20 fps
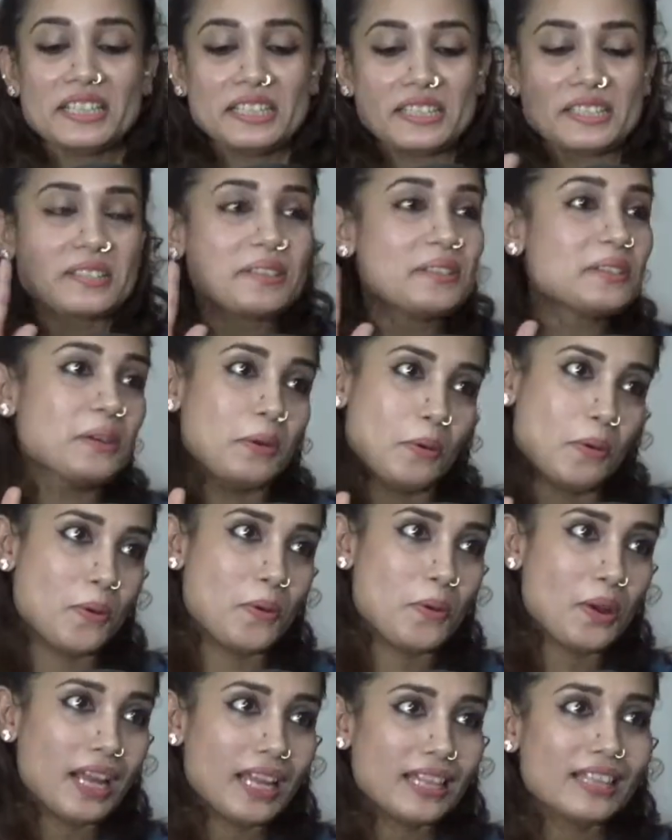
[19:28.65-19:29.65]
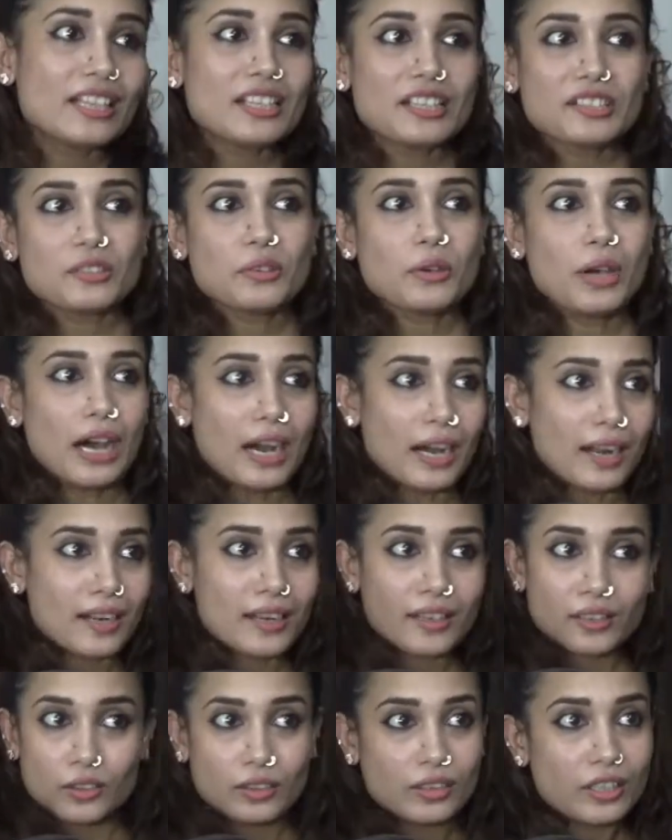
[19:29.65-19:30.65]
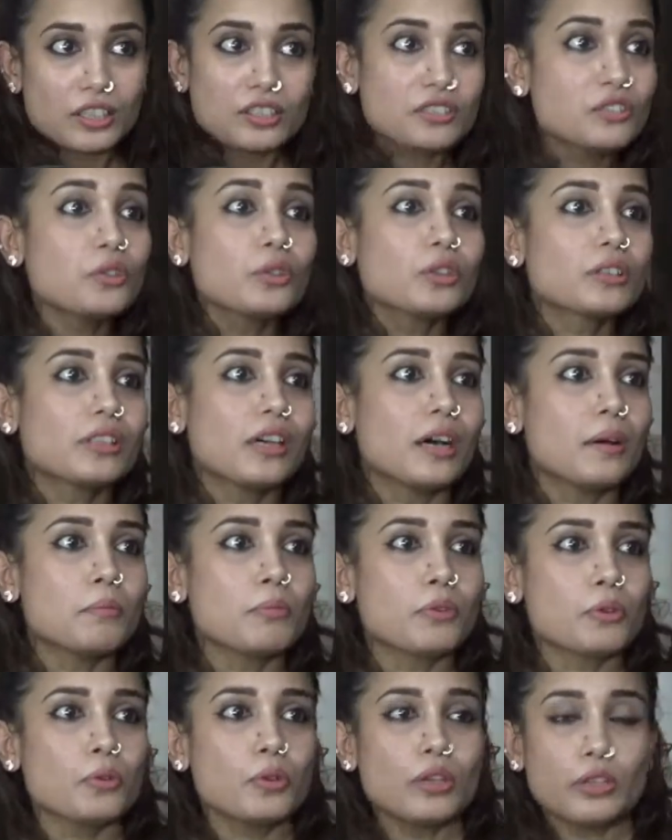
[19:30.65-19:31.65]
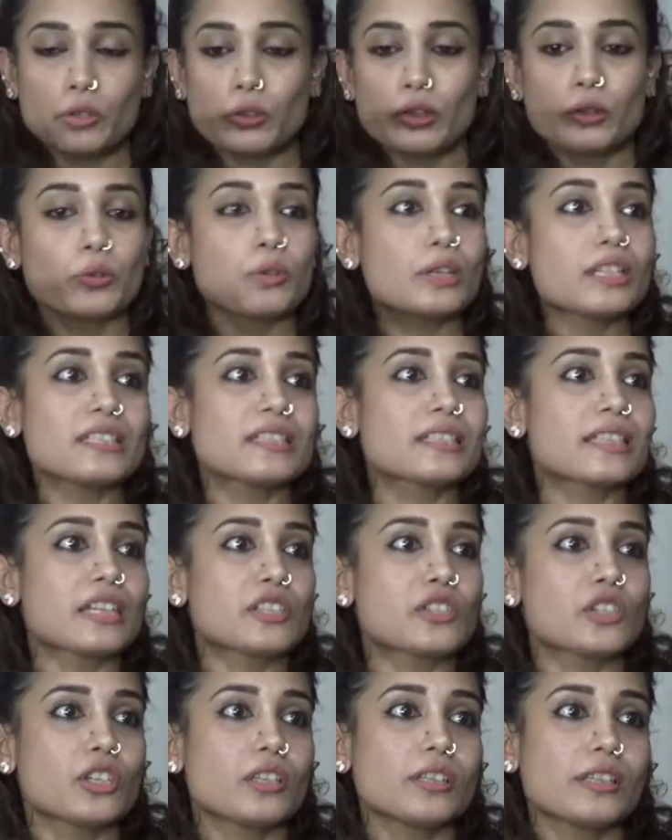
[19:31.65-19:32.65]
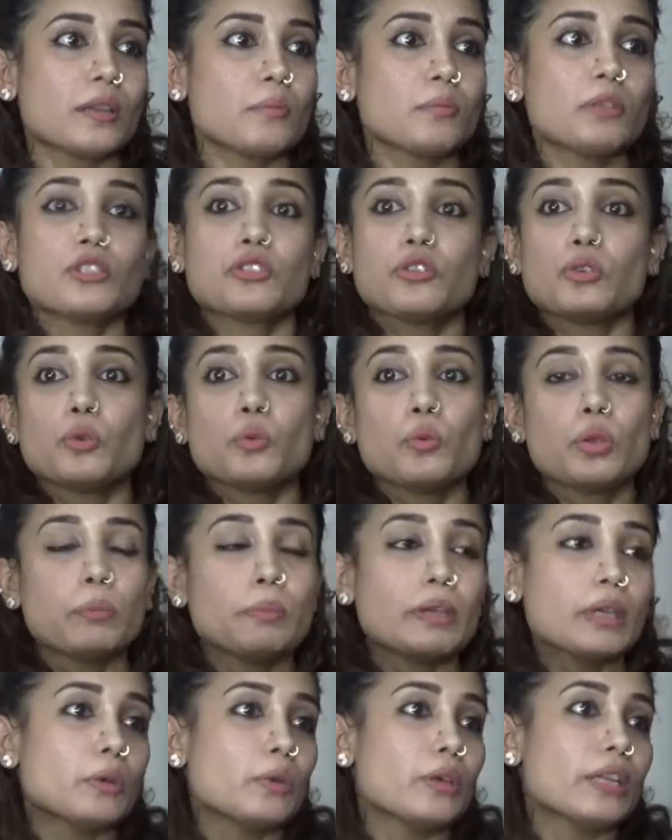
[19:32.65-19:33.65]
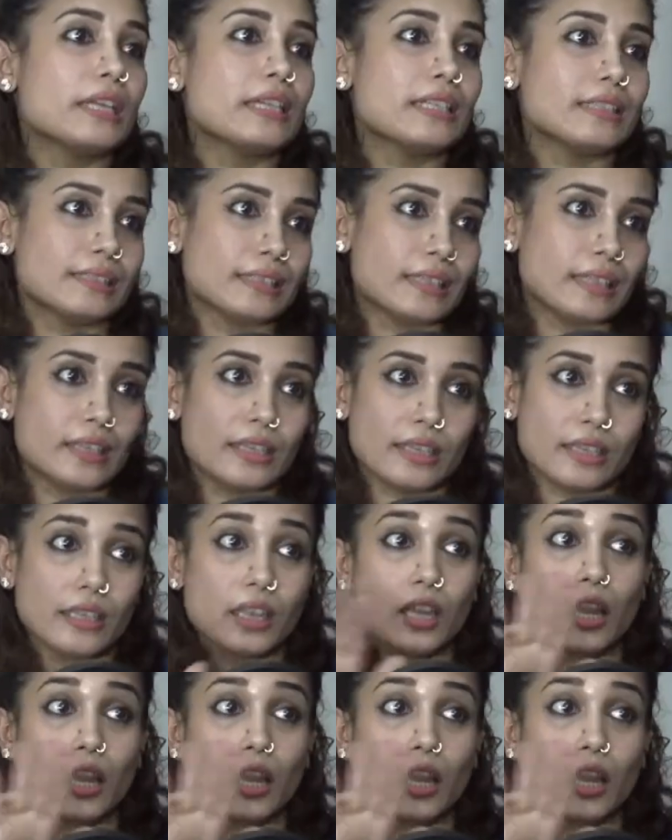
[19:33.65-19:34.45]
So no, there is no hard, there is no thumb rule. You're uh-huh. good at sketching, that means you will be good at designing.